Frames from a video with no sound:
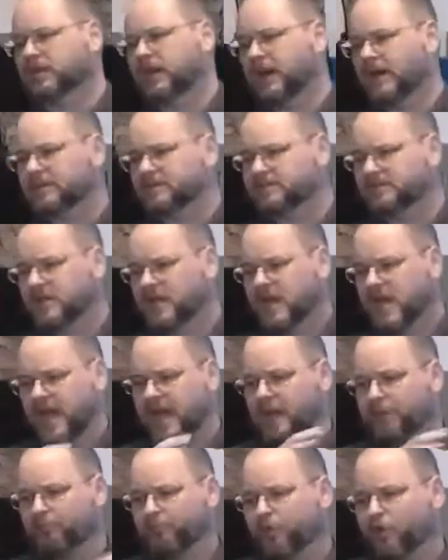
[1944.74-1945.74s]
us
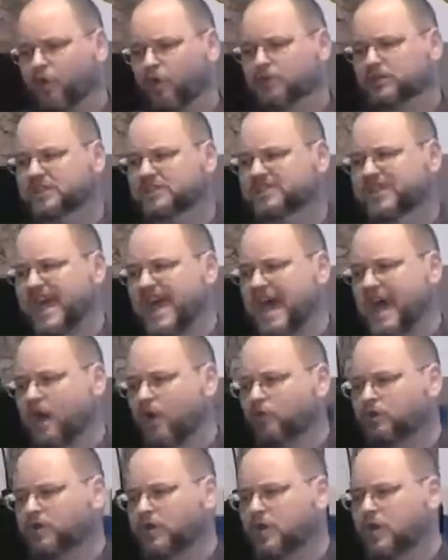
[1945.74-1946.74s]
and pulled us
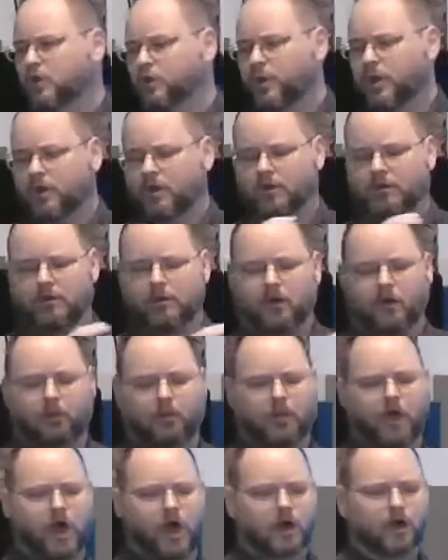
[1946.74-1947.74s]
out. We are no
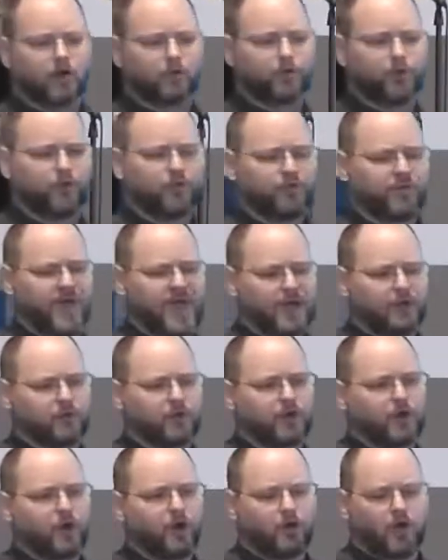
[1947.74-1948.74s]
longer profane. We're
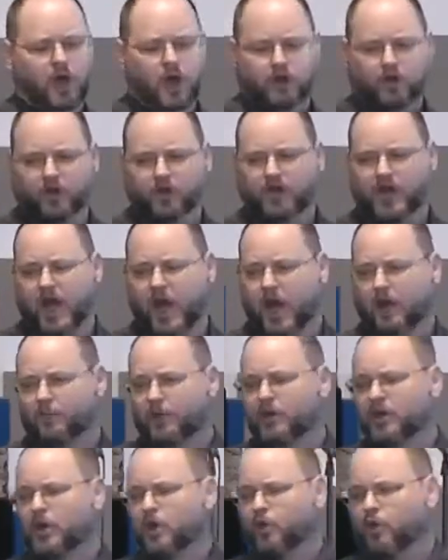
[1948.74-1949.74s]
no longer
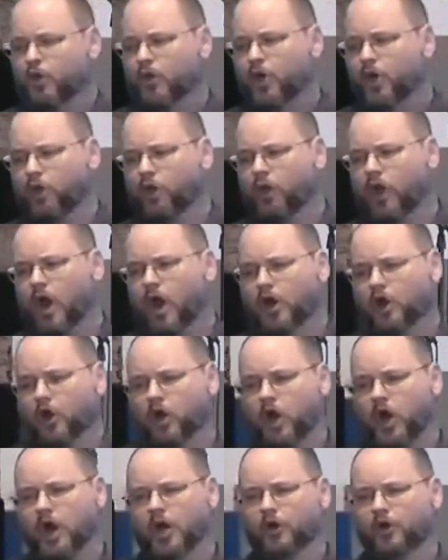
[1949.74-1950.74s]
common. We're no
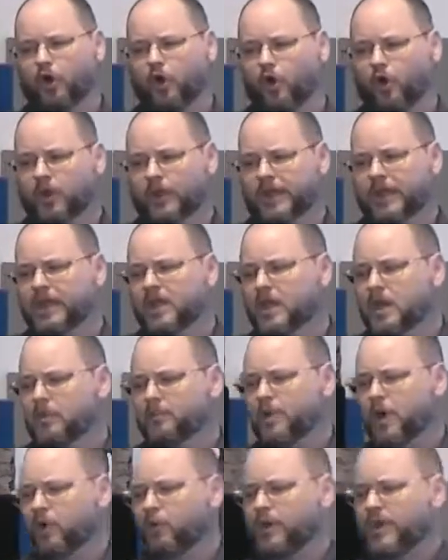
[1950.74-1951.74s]
longer unholy,
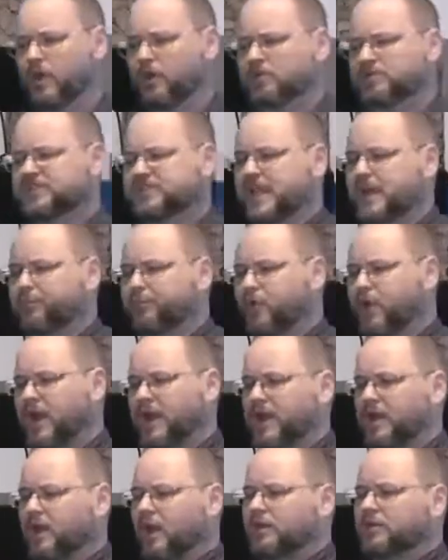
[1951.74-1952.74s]
but we are
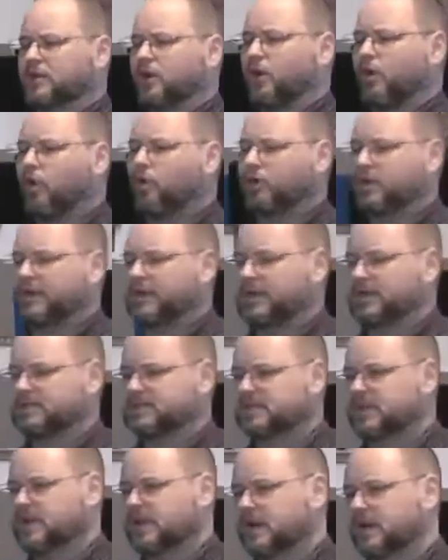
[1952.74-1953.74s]
separated unto
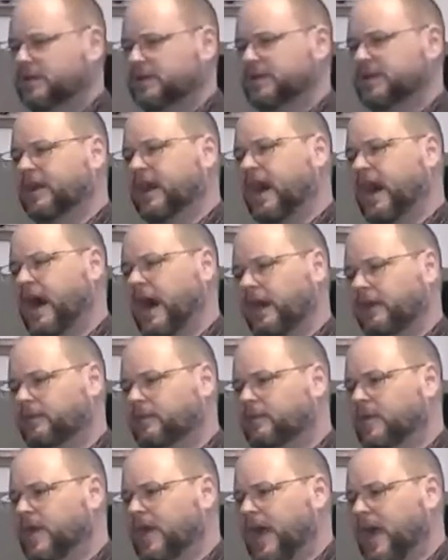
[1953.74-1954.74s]
holiness unto God.
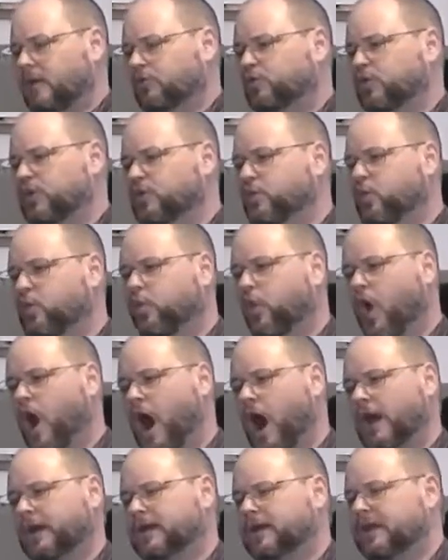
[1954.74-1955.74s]
And we
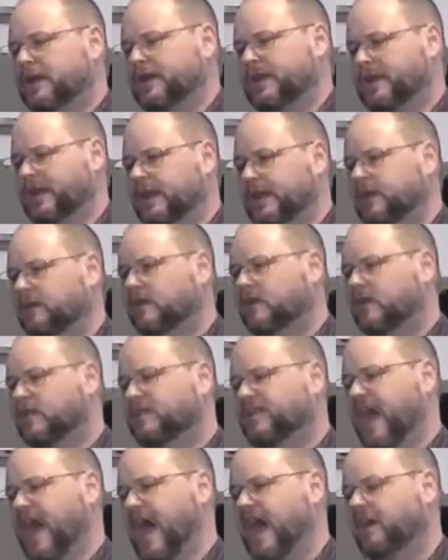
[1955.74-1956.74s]
walk in
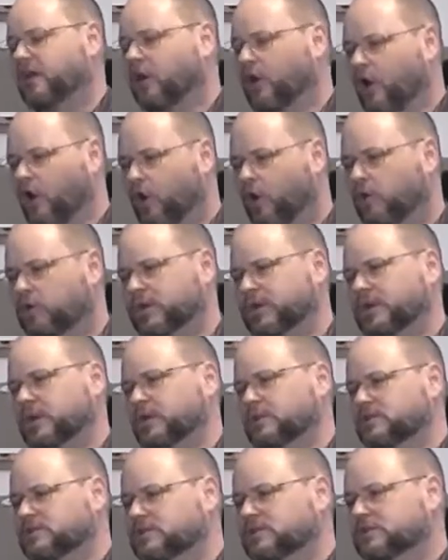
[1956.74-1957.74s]
that
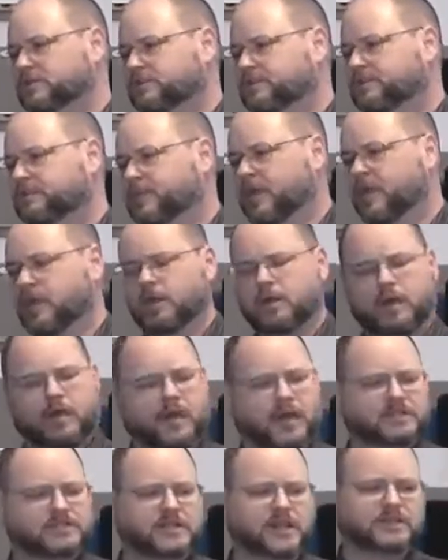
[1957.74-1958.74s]
holiness. Now
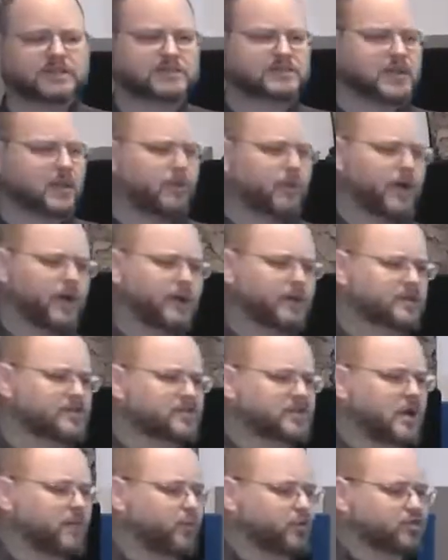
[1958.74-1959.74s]
that's not to say we're not going to
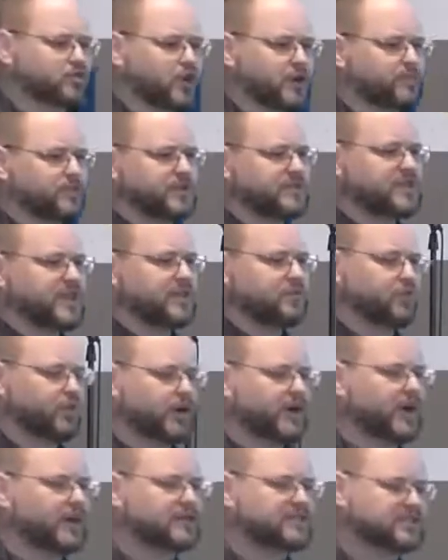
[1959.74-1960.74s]
stumble. Scripture says we're
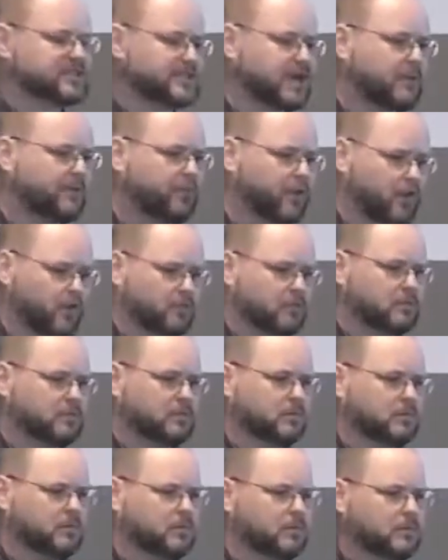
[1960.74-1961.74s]
going to stumble.
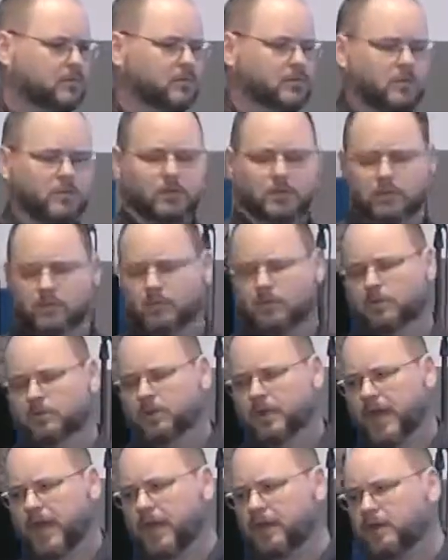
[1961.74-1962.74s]

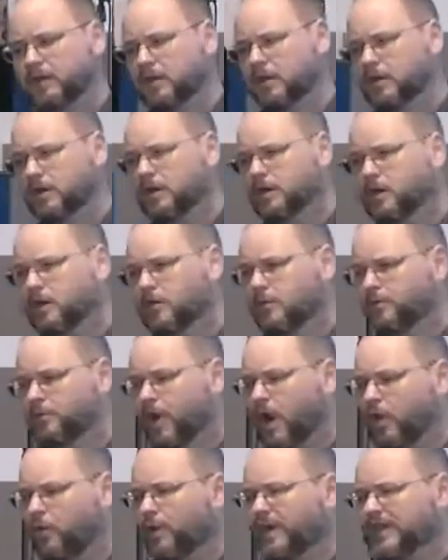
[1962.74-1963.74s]
Okay?
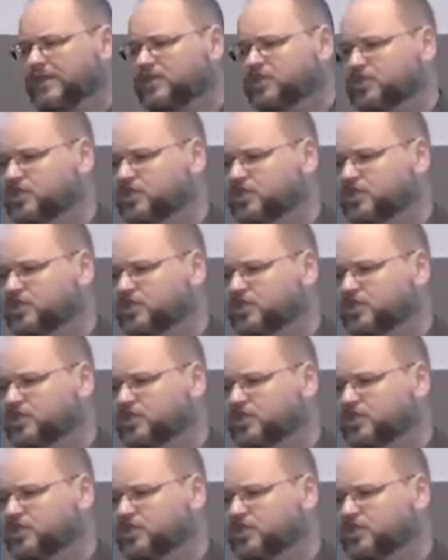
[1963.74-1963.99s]
But we